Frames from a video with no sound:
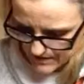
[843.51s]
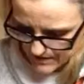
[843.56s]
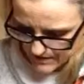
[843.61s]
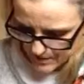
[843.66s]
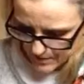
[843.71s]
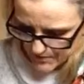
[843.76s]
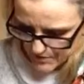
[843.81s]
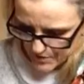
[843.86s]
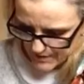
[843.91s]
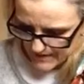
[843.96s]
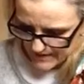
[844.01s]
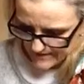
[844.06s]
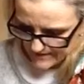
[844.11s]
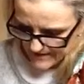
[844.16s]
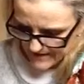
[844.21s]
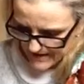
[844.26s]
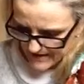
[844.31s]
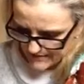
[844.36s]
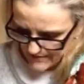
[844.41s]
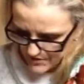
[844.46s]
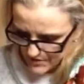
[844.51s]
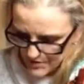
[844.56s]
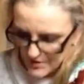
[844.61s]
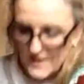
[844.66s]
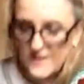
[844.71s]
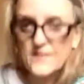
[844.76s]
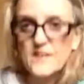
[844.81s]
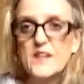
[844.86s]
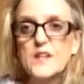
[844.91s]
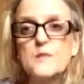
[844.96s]
Number 25. Do you
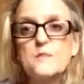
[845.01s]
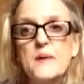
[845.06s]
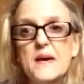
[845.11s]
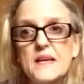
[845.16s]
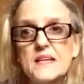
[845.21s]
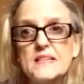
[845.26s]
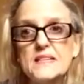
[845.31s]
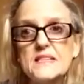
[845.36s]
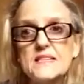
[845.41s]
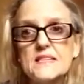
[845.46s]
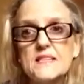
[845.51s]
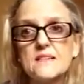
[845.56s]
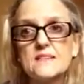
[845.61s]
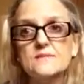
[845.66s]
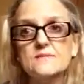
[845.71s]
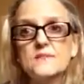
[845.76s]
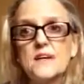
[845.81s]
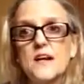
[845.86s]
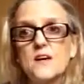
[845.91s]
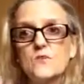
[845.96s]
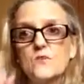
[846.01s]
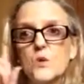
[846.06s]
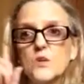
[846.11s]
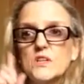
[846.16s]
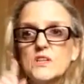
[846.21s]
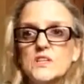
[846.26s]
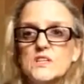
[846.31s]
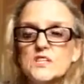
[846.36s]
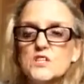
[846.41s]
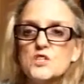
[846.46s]
have any pets? I have
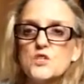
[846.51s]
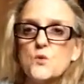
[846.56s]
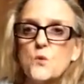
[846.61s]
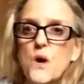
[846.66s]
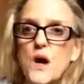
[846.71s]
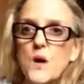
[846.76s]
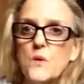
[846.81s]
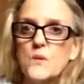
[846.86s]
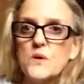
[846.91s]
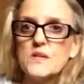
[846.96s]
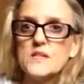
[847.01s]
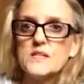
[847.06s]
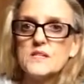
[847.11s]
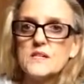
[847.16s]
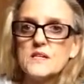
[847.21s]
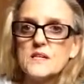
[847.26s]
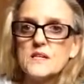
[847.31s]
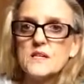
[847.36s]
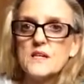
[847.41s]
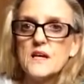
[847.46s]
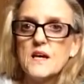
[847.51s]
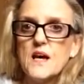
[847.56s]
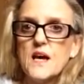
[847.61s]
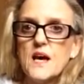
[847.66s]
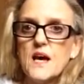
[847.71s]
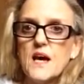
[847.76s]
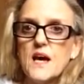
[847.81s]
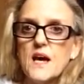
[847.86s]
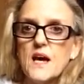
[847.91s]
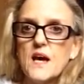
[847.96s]
one little Chihuahua.
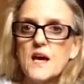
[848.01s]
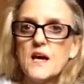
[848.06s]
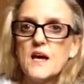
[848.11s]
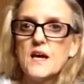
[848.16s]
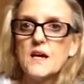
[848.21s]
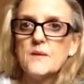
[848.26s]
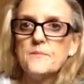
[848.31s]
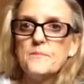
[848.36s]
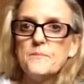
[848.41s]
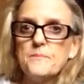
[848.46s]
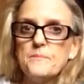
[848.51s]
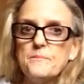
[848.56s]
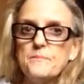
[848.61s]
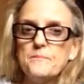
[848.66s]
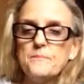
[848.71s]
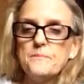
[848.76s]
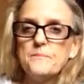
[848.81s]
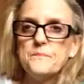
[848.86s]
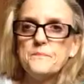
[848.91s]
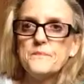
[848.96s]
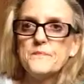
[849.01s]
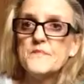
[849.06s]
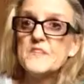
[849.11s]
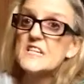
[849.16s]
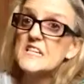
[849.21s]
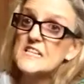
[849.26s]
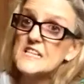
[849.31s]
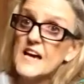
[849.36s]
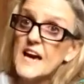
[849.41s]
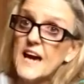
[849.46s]

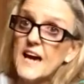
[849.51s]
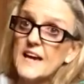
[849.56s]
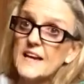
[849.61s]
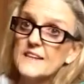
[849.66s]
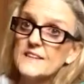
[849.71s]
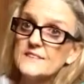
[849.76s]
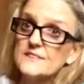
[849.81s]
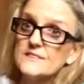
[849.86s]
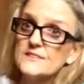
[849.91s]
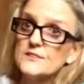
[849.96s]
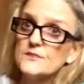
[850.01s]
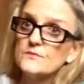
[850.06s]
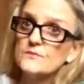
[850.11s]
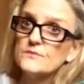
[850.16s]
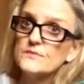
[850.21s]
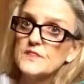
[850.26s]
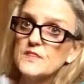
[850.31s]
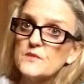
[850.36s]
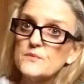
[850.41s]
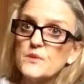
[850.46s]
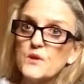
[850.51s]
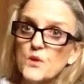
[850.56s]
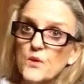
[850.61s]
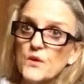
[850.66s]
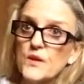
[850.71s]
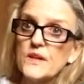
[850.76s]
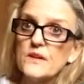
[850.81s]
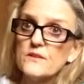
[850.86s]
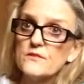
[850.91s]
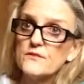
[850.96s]
Ty. He's been
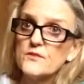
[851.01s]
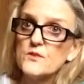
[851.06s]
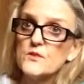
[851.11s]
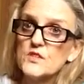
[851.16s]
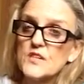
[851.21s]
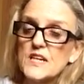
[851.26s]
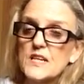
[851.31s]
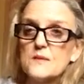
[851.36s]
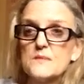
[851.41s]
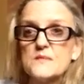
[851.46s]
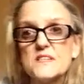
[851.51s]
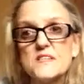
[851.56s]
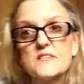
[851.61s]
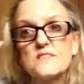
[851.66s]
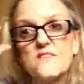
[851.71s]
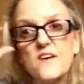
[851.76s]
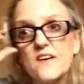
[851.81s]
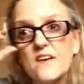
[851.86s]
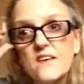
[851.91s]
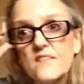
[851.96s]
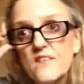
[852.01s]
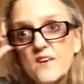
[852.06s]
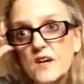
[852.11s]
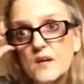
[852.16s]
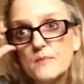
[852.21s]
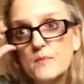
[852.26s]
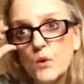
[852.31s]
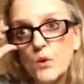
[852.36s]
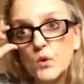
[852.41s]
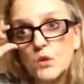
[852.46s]
on here a few times. He's very,
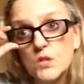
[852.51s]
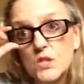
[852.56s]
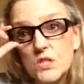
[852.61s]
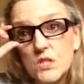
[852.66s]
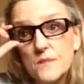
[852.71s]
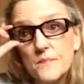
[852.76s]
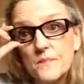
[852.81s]
very bold.